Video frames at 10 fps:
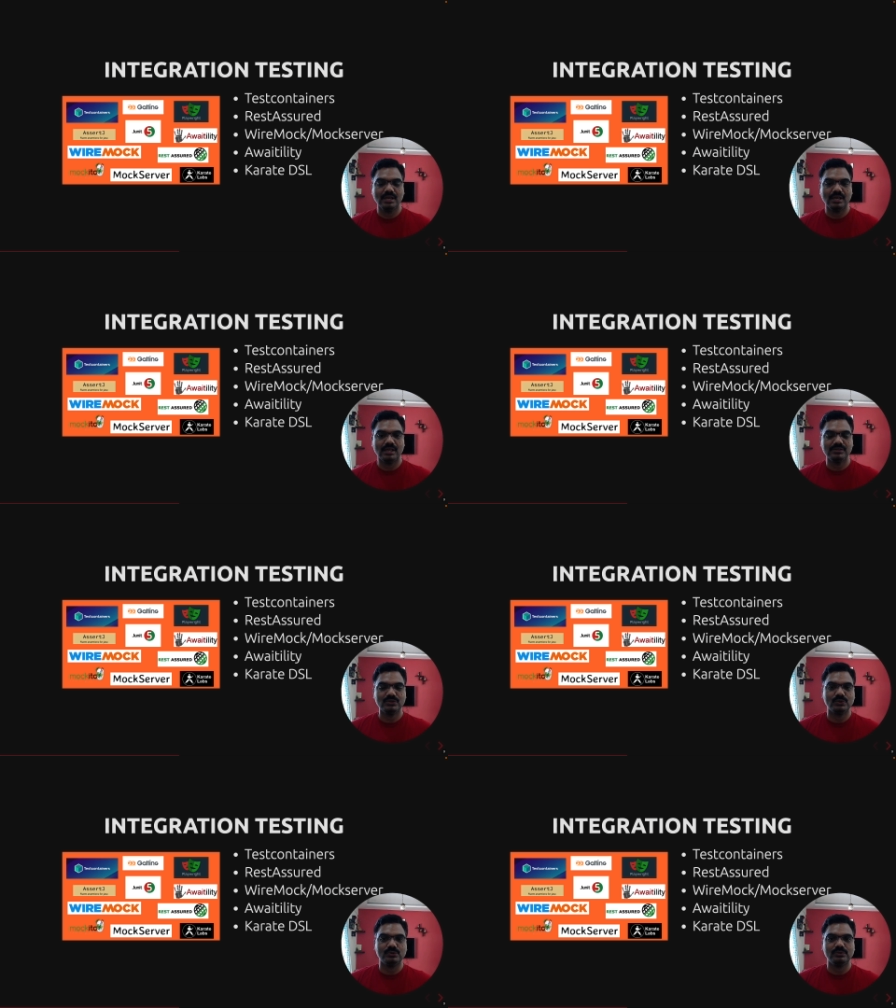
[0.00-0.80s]

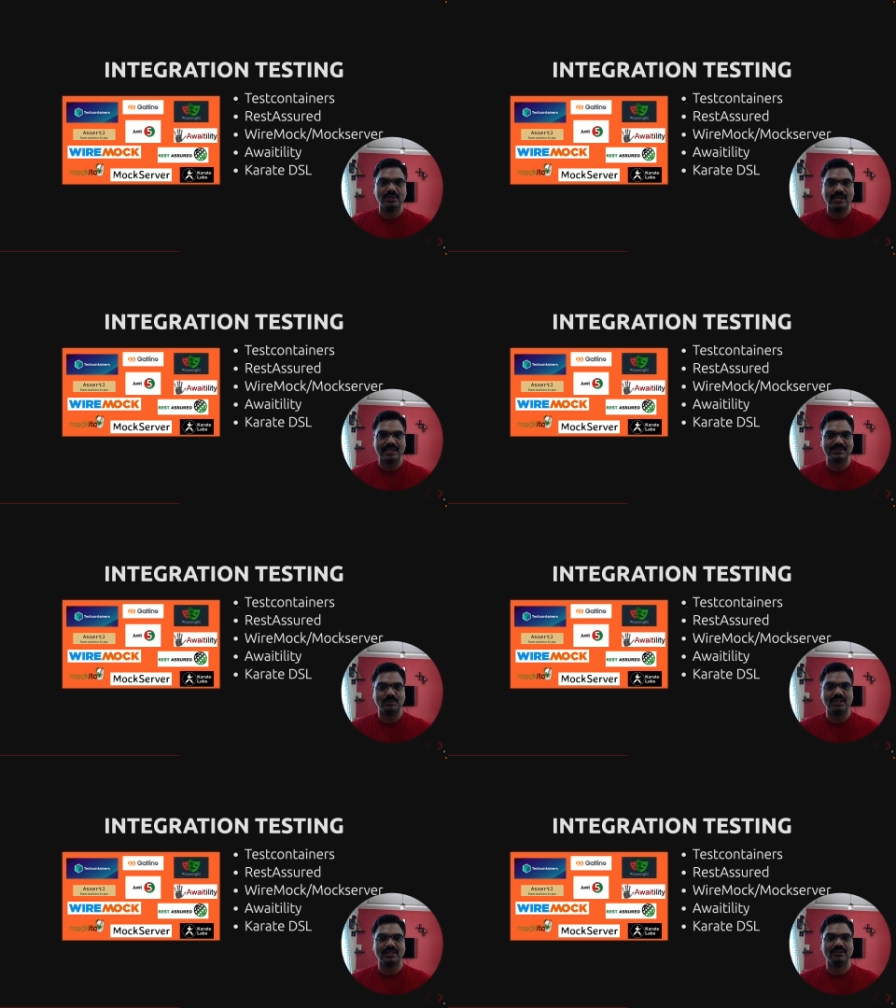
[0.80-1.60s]
Also, as
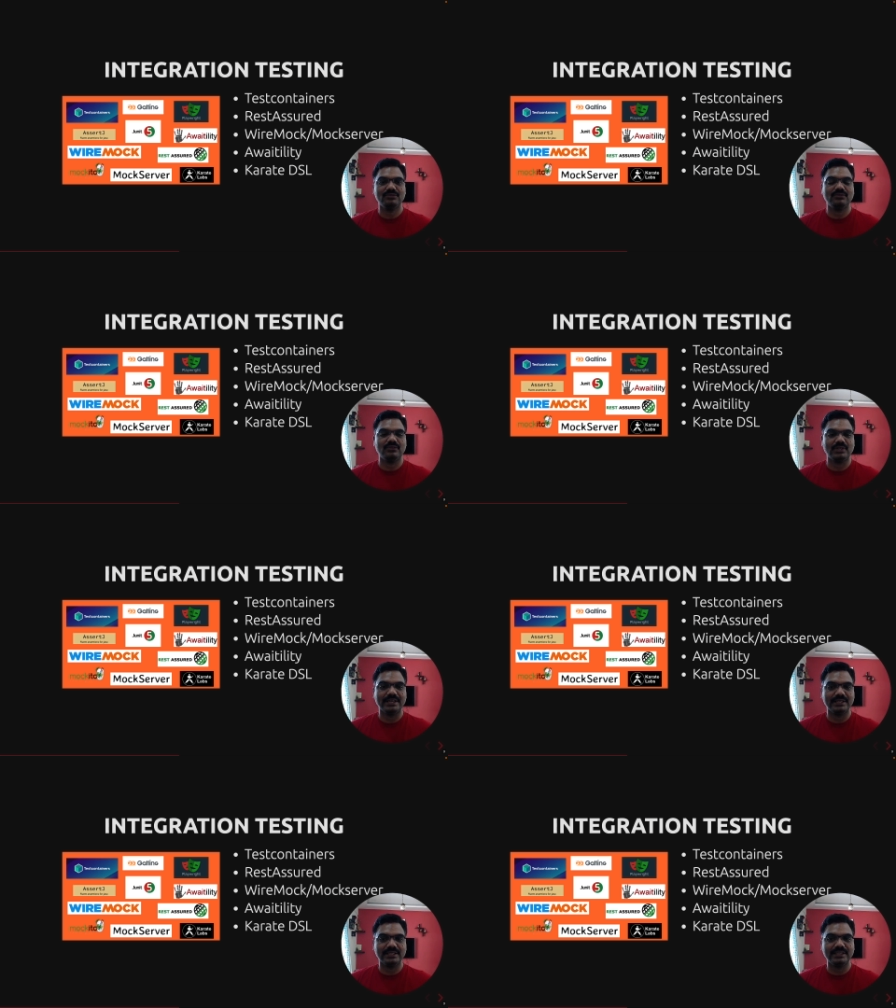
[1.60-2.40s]
part of
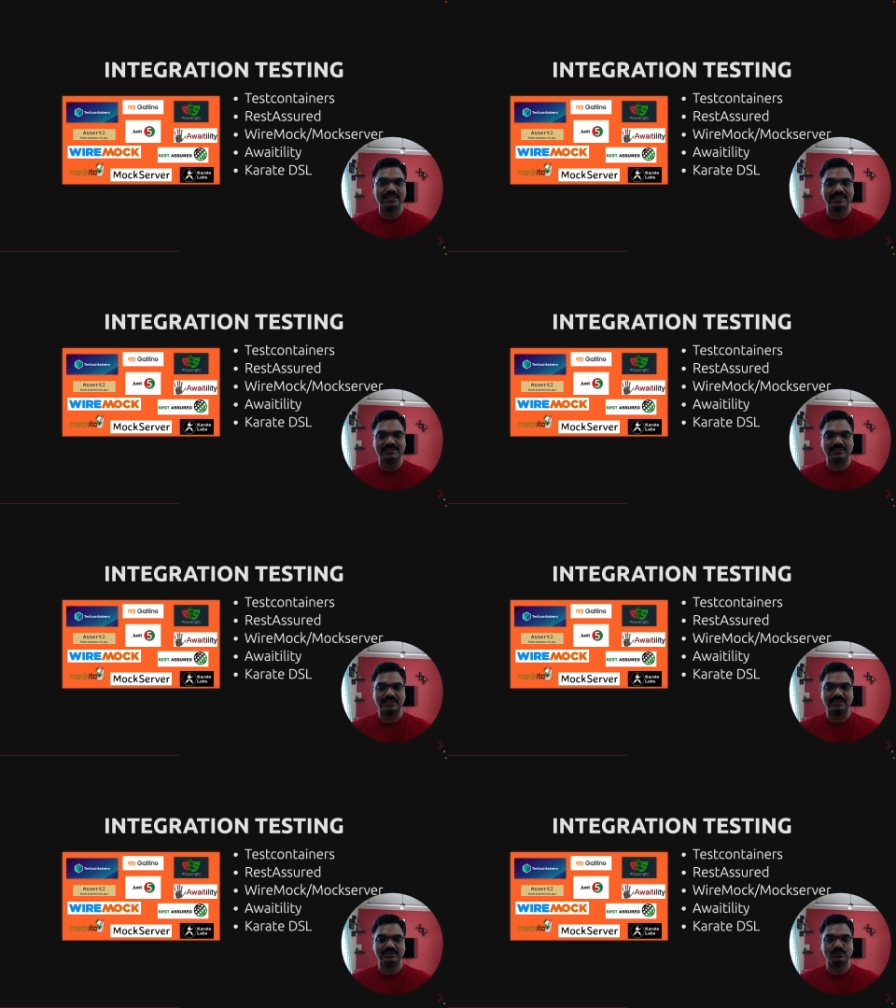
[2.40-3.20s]
writing integration
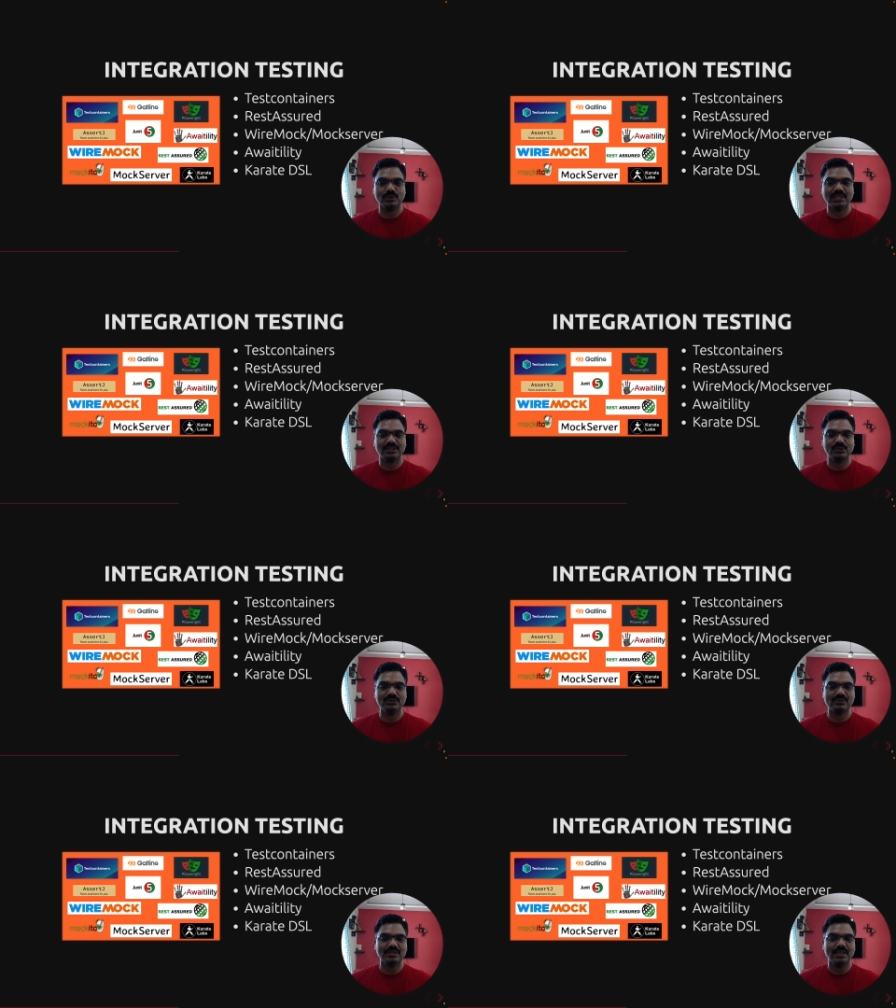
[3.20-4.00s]
tests, we can
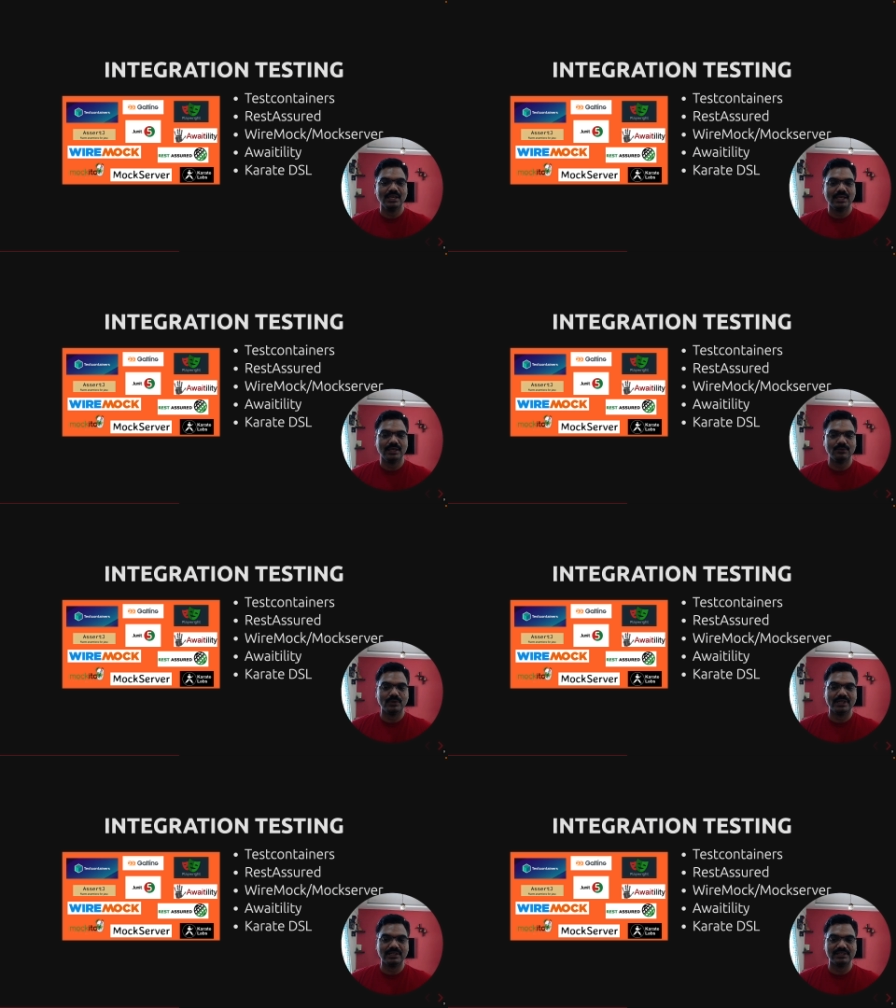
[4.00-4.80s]
use a
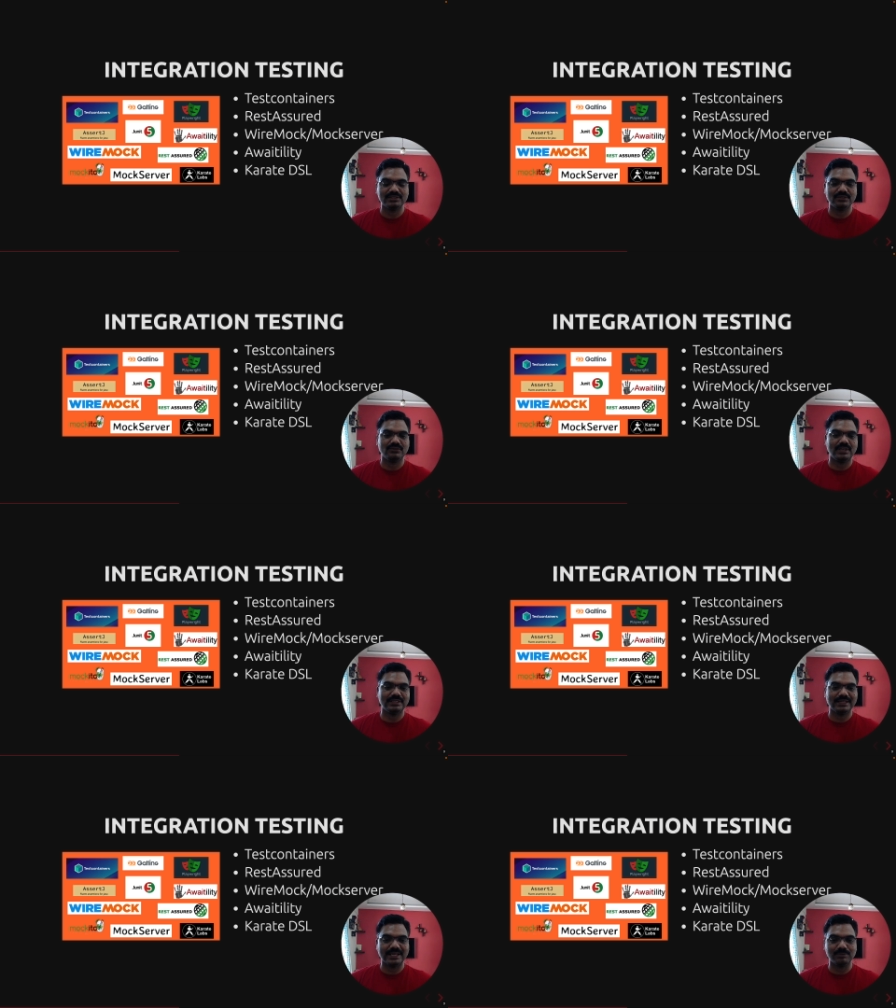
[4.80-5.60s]
wide range of
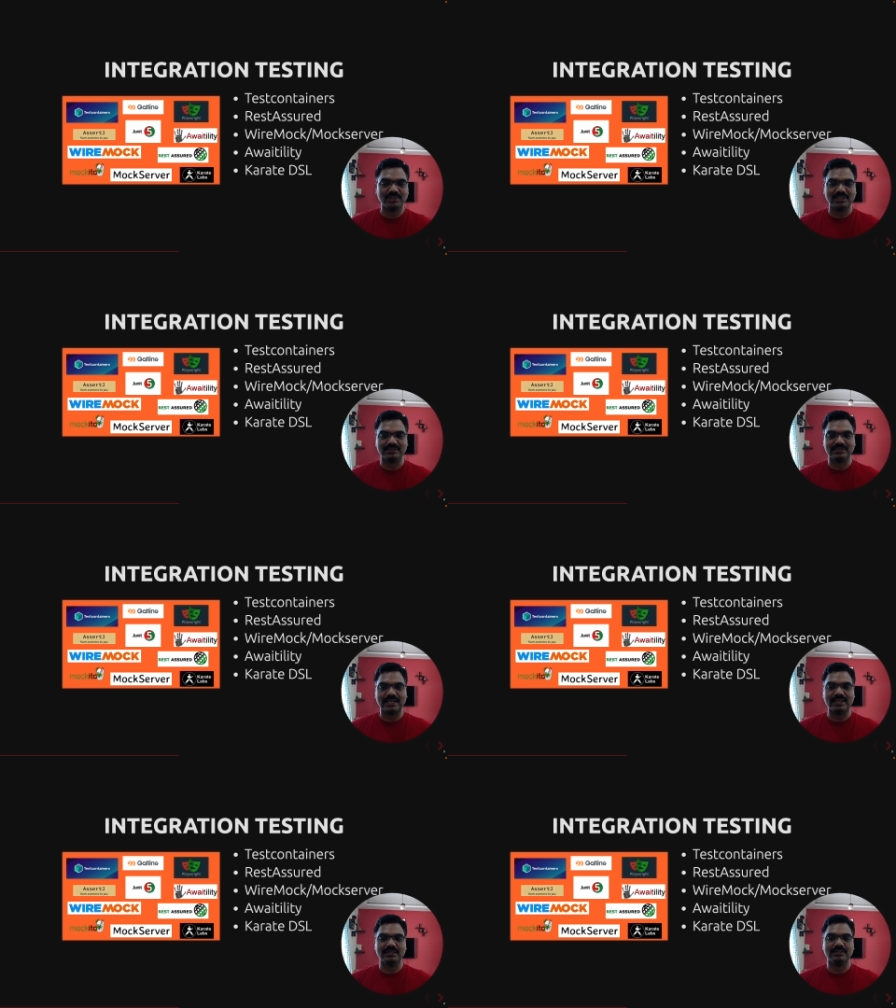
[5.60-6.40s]
other libraries
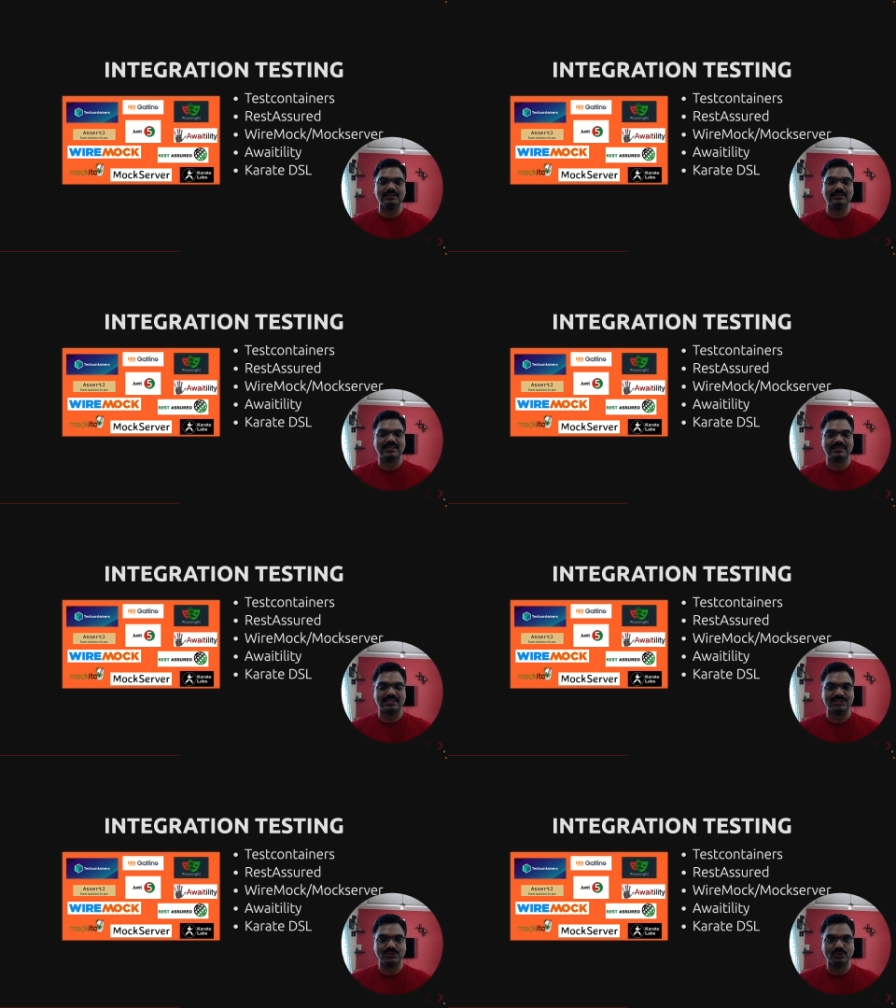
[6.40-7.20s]
like REST
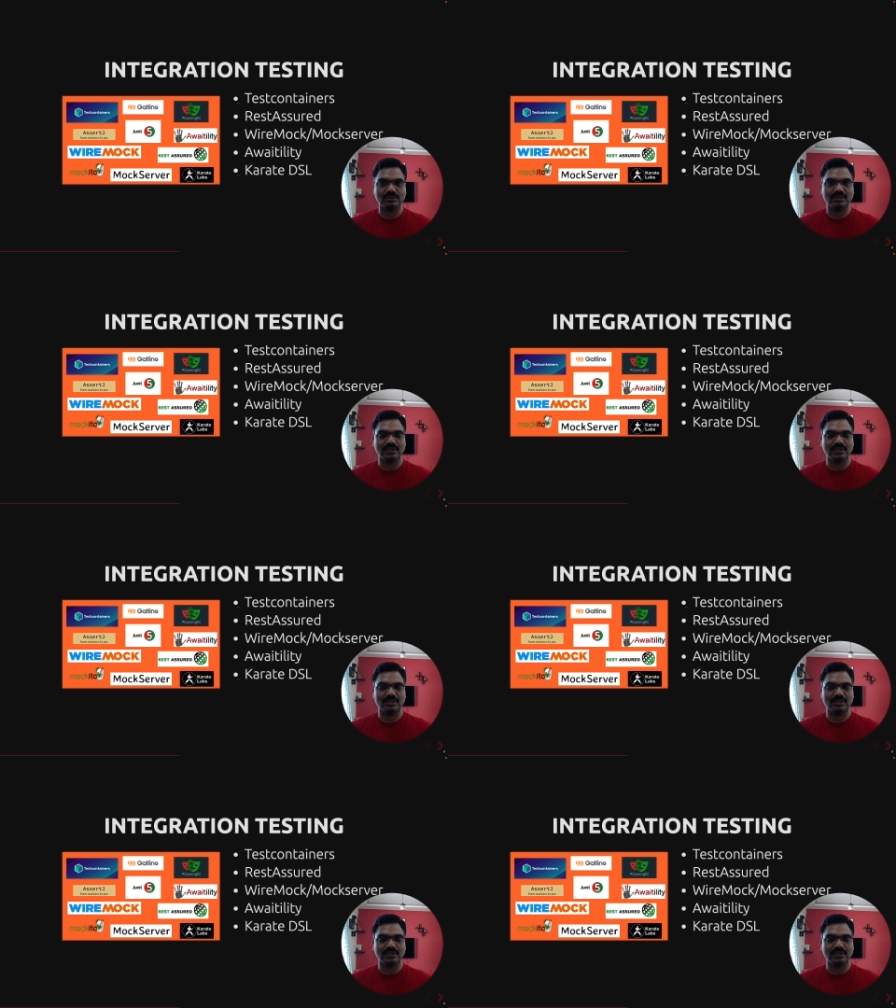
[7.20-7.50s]
Assured.